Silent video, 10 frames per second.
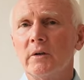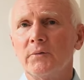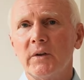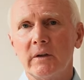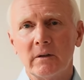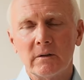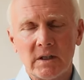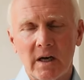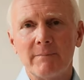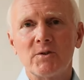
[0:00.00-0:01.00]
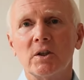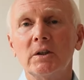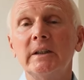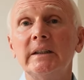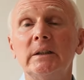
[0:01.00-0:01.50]
of the time to
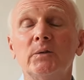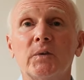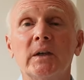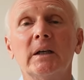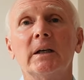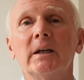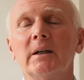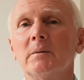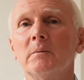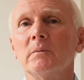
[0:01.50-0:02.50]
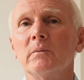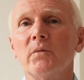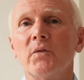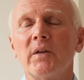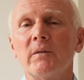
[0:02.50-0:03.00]
leave um,
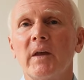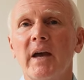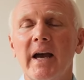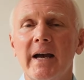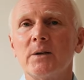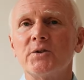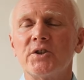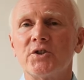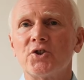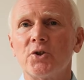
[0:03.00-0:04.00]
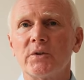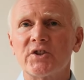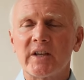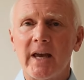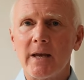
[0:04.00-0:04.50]
th- their houses to
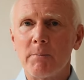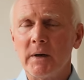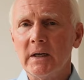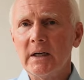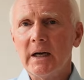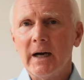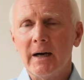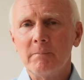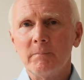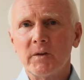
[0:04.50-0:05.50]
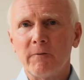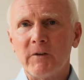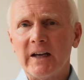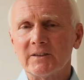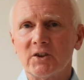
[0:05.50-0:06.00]
escape. Um, the
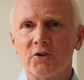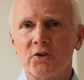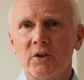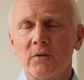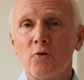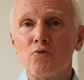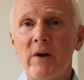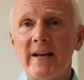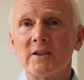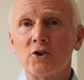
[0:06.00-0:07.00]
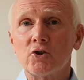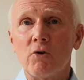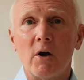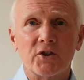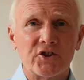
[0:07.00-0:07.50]
fact that the red
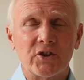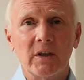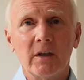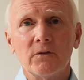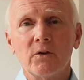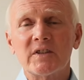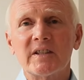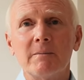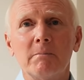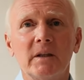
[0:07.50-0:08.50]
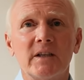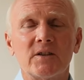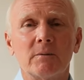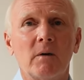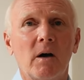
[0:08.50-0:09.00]
cross, the
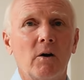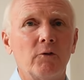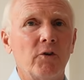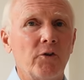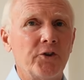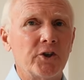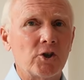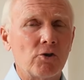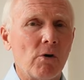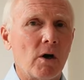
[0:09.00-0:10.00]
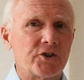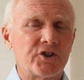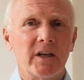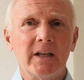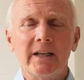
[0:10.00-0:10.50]
symbolism of the
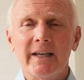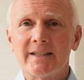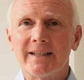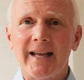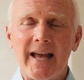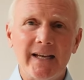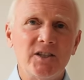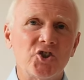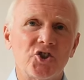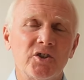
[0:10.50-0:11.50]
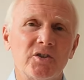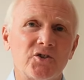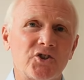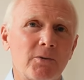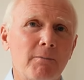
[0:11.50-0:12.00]
cross, is an ancient
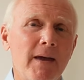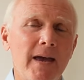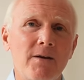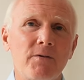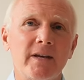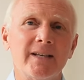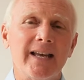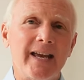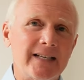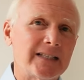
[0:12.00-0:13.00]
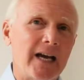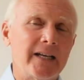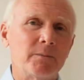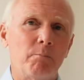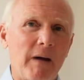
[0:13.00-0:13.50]
Sumerian,
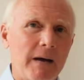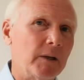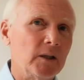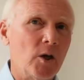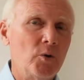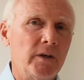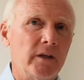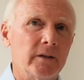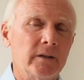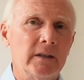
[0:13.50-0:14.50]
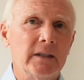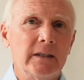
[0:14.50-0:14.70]
Hittite, Babylonian,